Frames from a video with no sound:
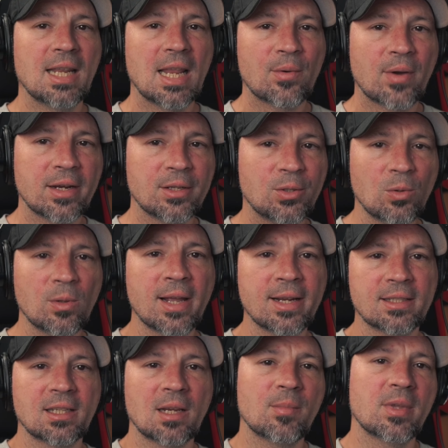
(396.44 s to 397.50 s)
Now, I do
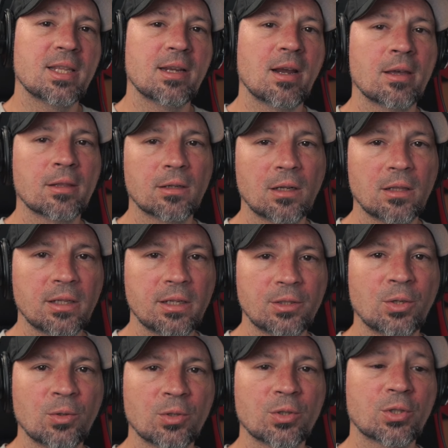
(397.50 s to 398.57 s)
like some of the other Elite
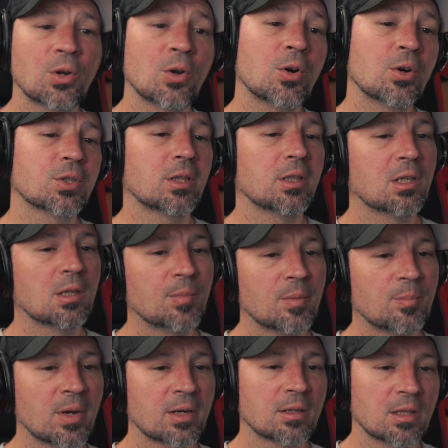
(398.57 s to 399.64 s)
Tuners cars a little
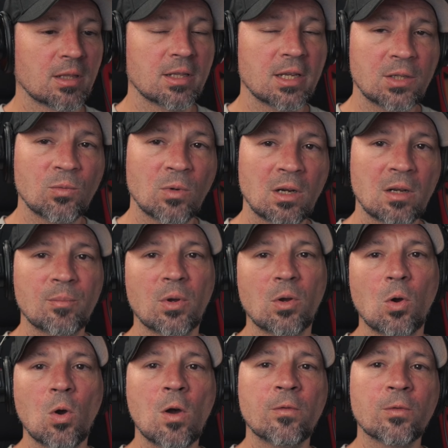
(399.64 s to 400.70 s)
bit better than this one,
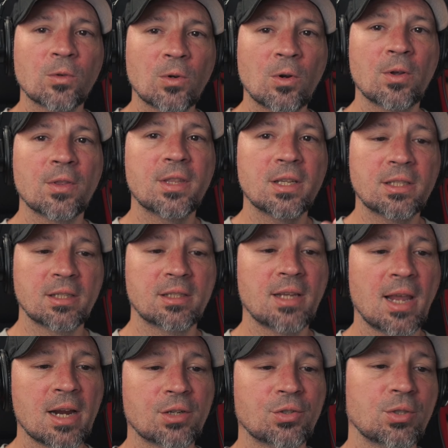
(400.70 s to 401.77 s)
but overall, this is
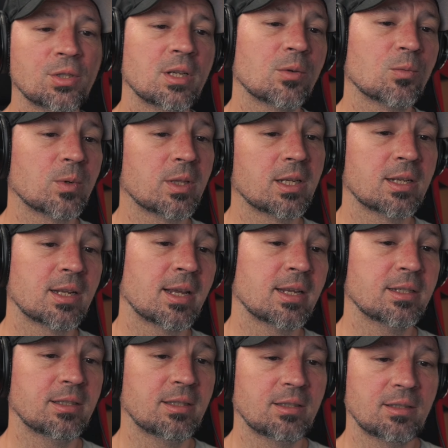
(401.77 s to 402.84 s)
actually a really
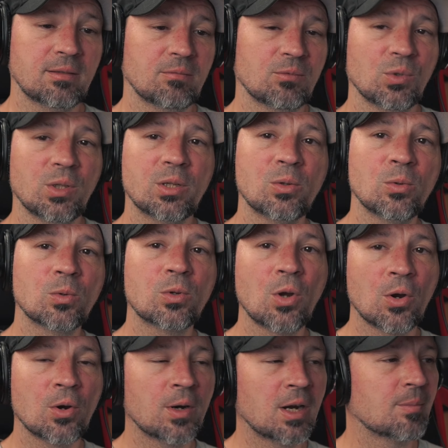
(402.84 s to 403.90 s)
nice, really cool
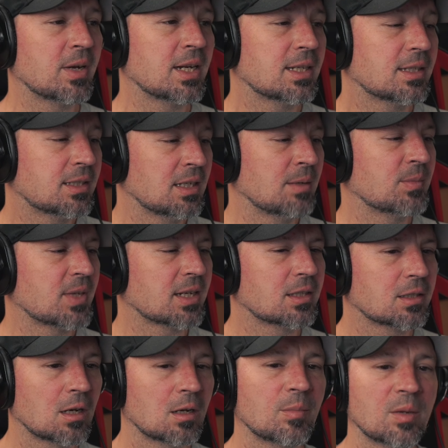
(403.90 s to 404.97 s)
car. I mean, it seems like
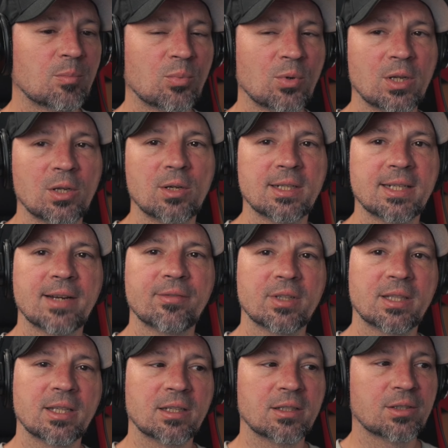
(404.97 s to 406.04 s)
it's going to be pretty good at
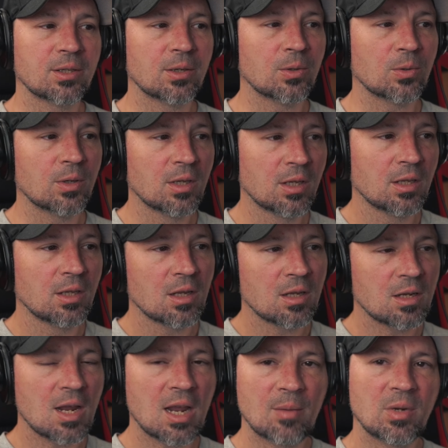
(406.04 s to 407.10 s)
everything. So,
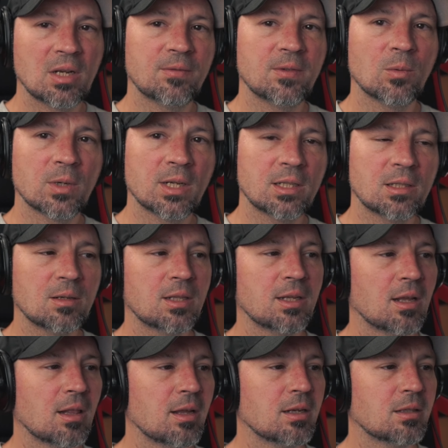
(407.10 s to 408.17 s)
yeah, I mean, if you want to do
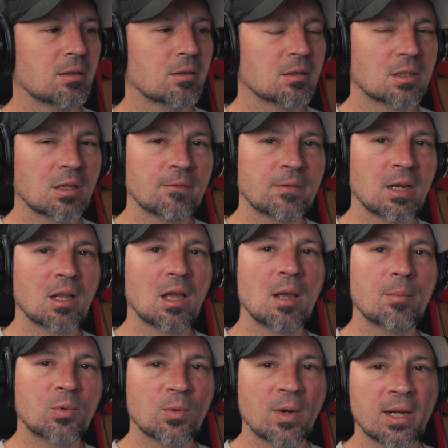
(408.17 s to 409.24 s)
the Elite Tuners event,
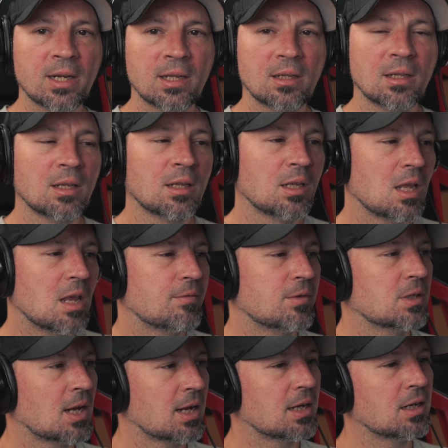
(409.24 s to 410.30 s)
upgrade it. If
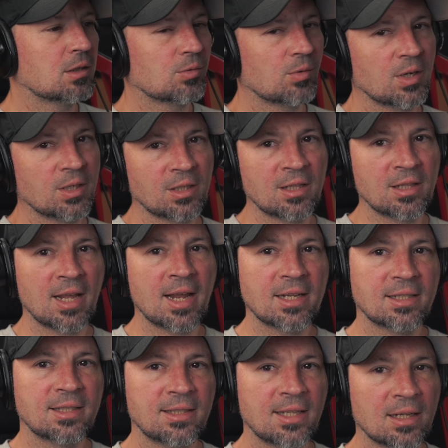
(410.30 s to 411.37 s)
you're not interested in
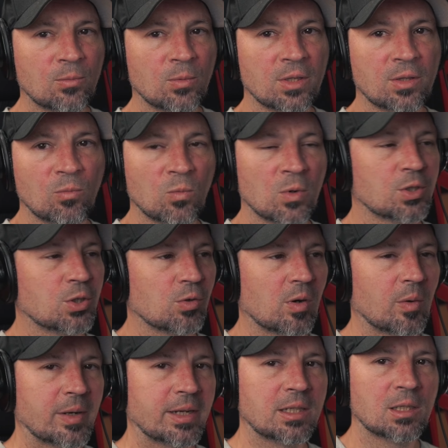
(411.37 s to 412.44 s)
that, stick with what
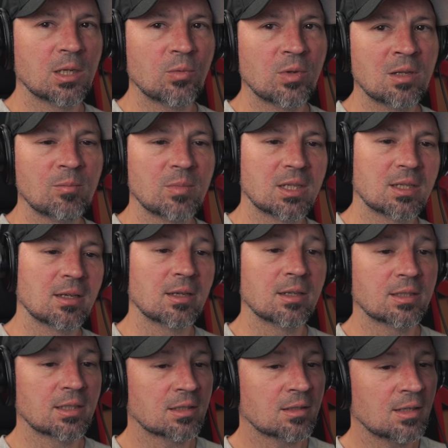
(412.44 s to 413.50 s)
you're already doing,
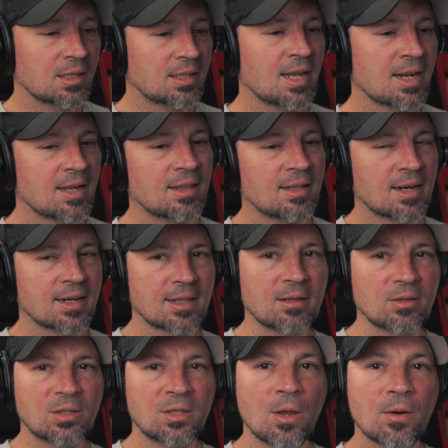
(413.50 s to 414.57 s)
because it's going to take a lot of
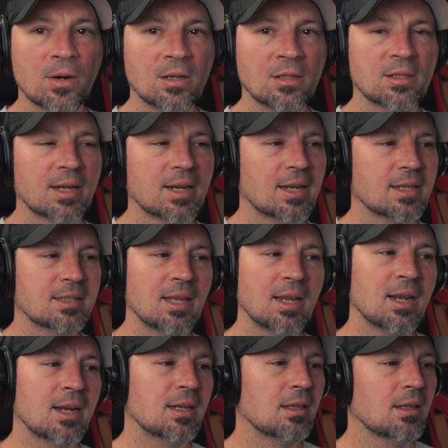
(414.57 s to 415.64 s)
those tokens. Like I
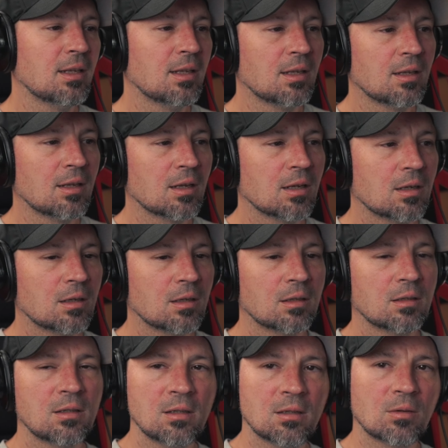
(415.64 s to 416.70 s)
said,
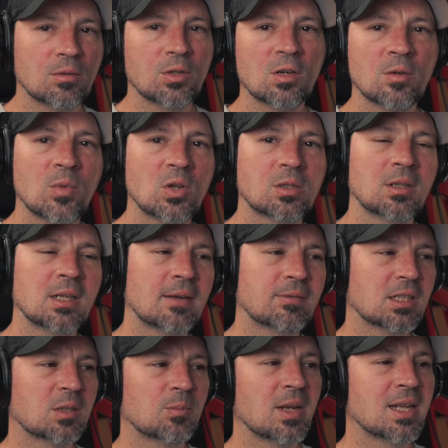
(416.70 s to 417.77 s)
you know, you're almost going to
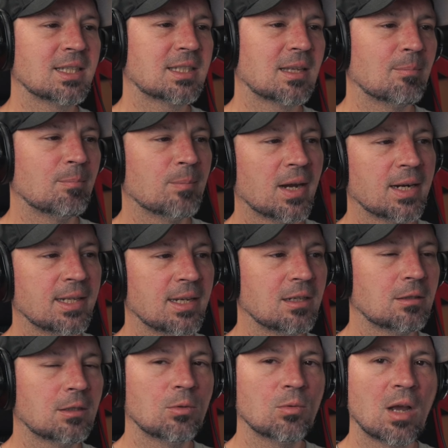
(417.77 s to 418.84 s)
have to spend some
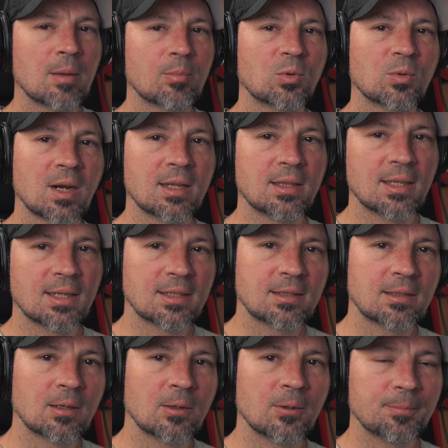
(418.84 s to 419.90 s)
money to upgrade this.
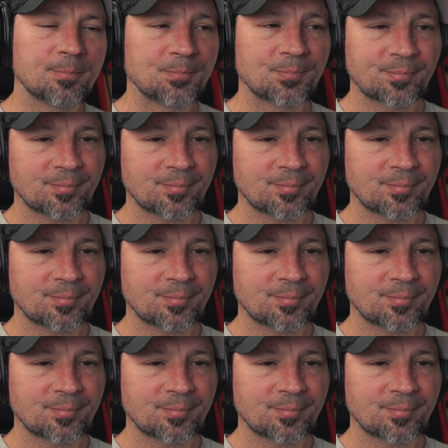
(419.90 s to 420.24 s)
So